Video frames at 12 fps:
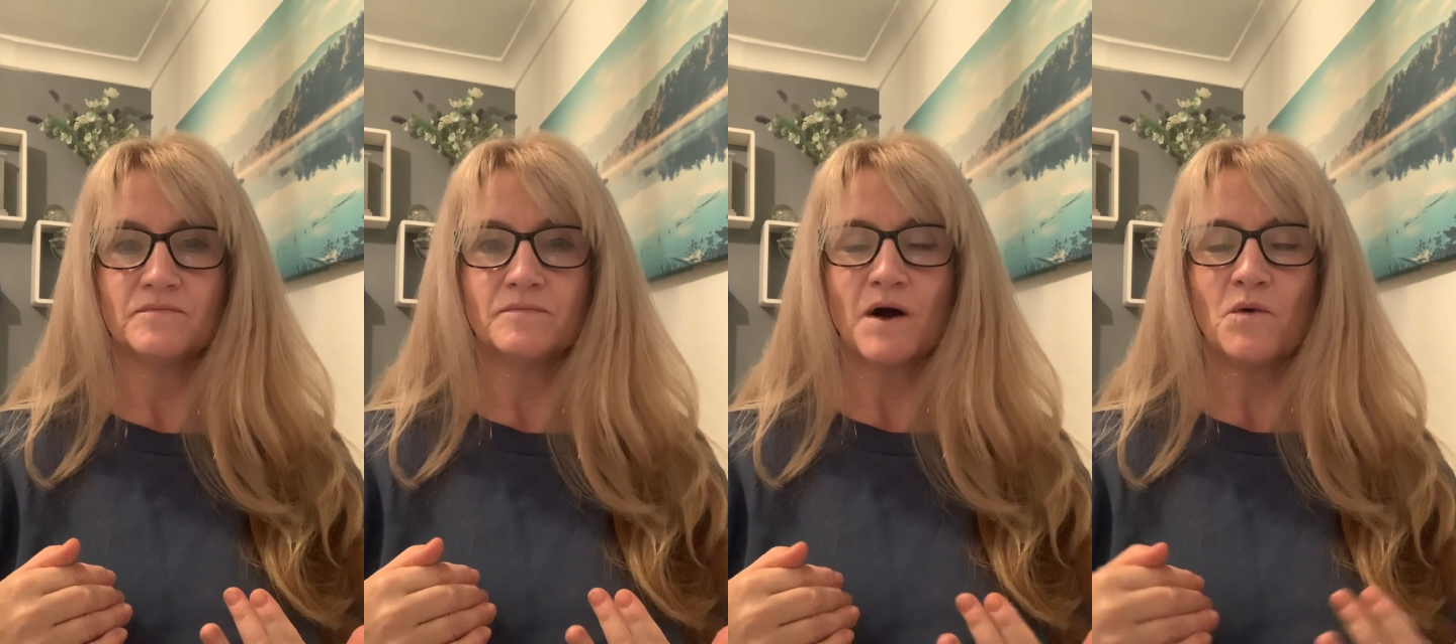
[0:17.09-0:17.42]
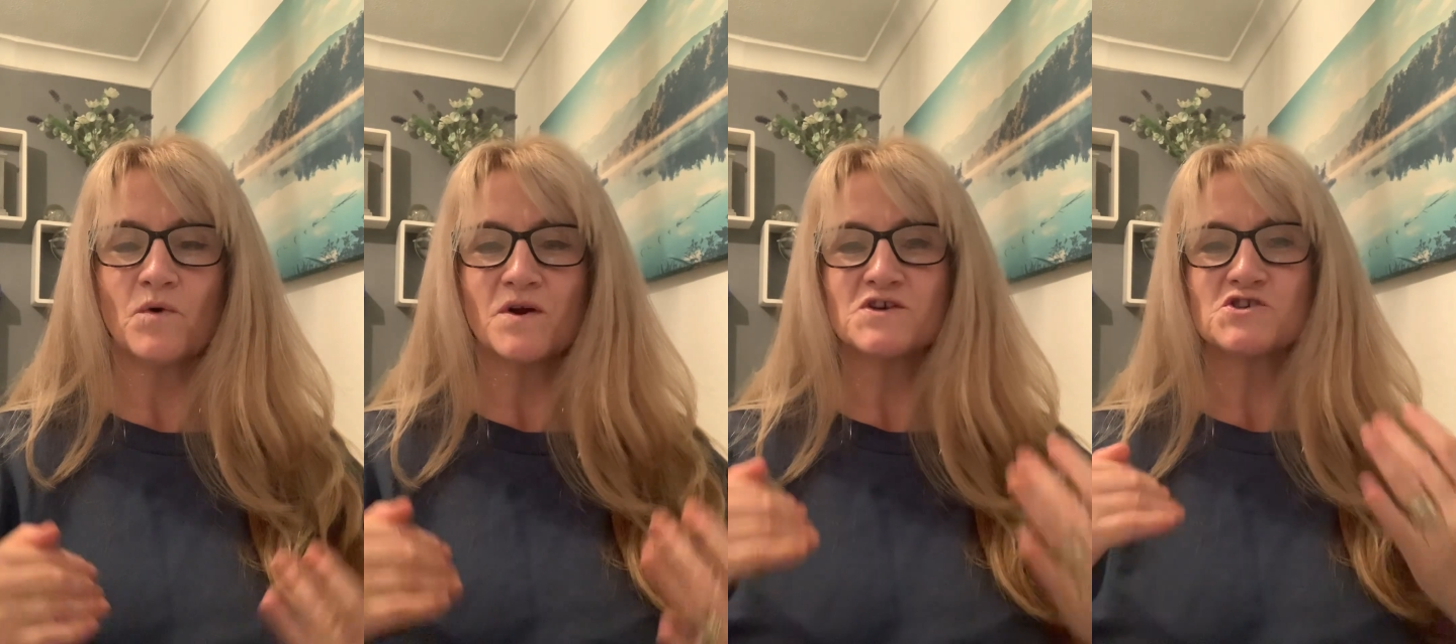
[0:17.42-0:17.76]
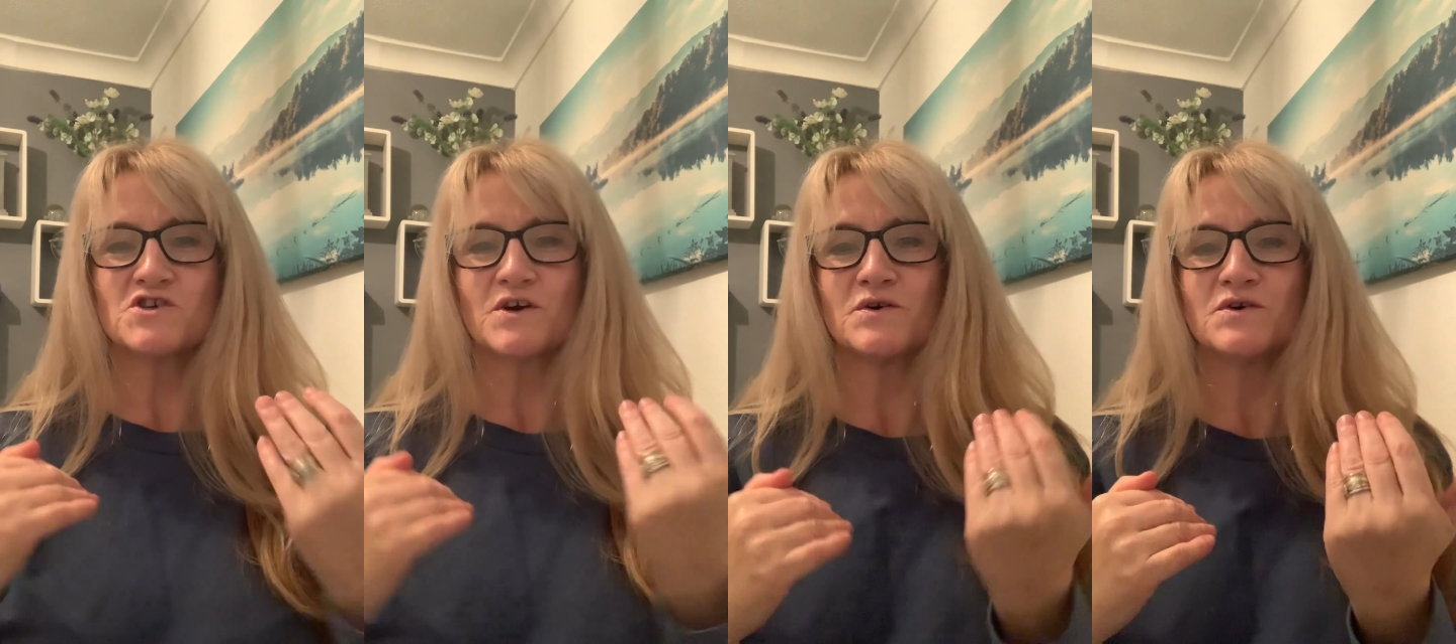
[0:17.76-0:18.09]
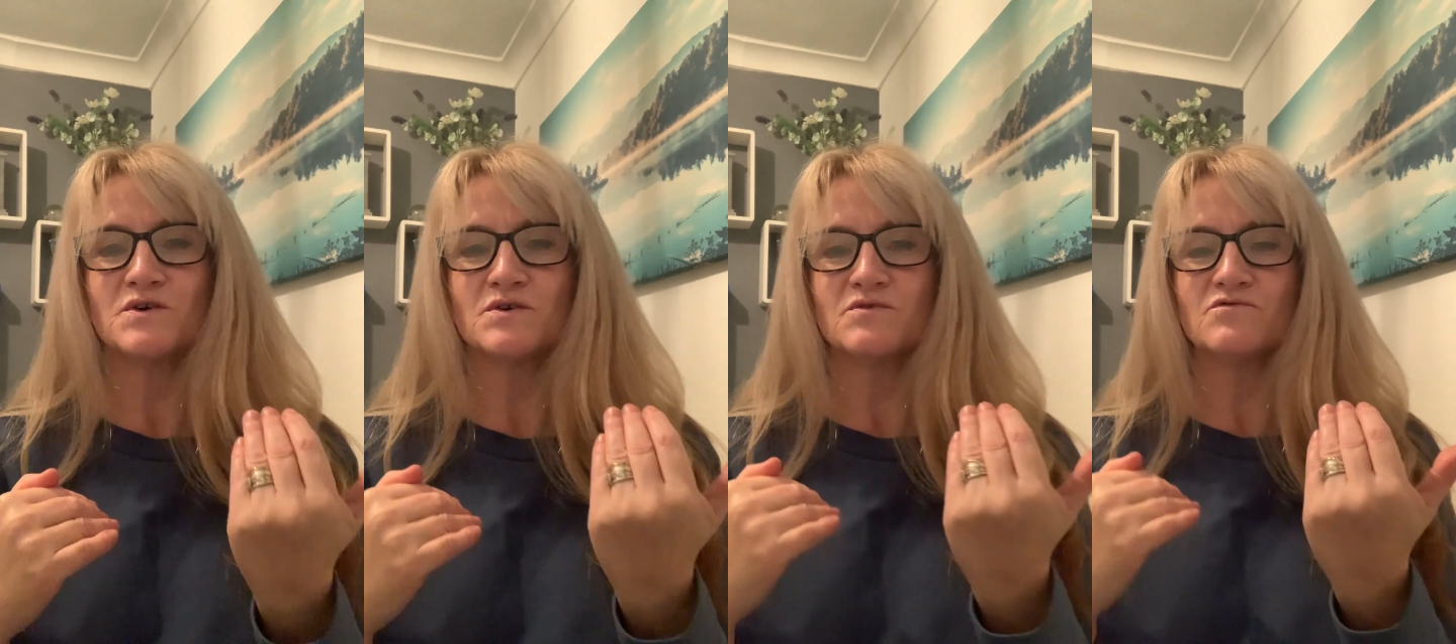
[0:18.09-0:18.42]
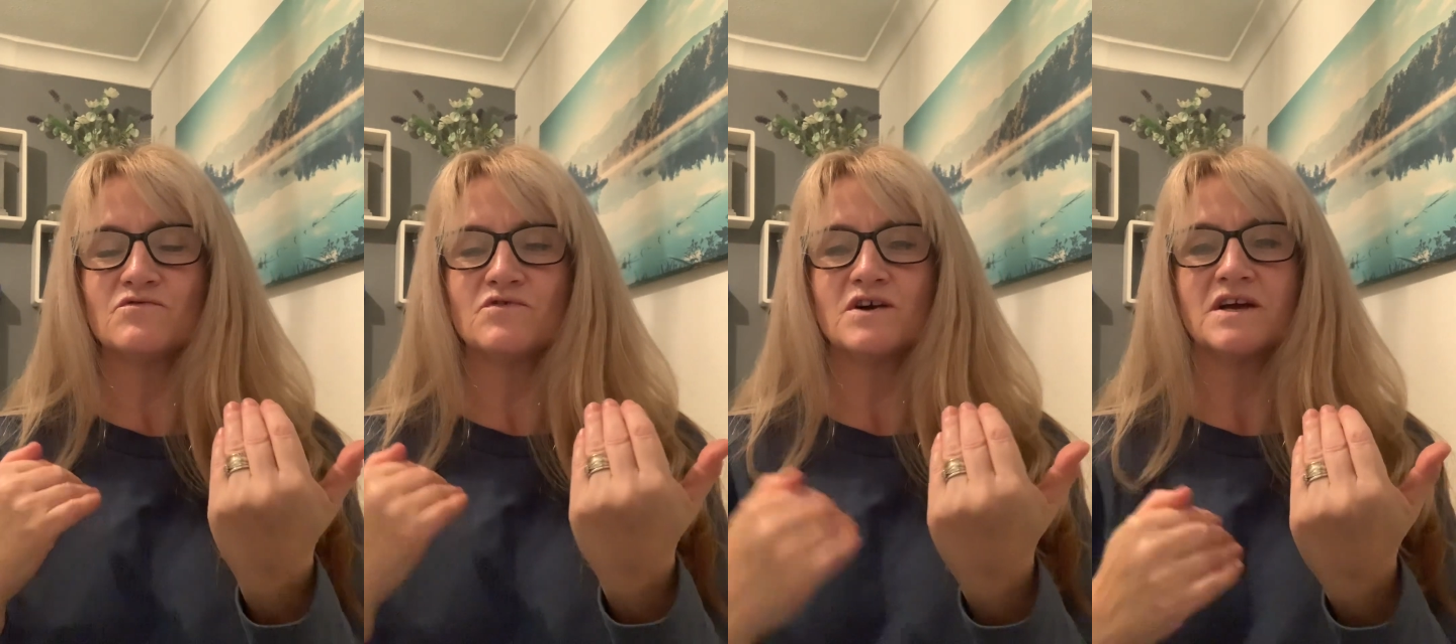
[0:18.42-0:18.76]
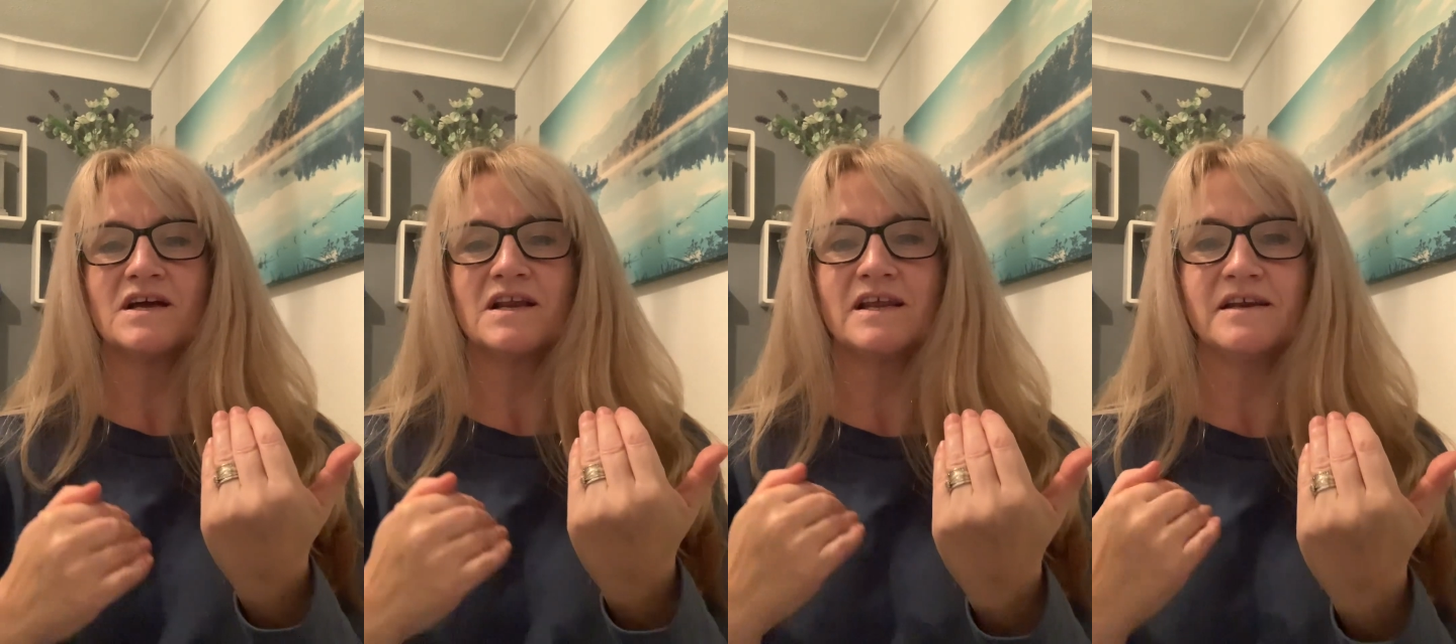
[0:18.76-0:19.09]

But I want to show you a really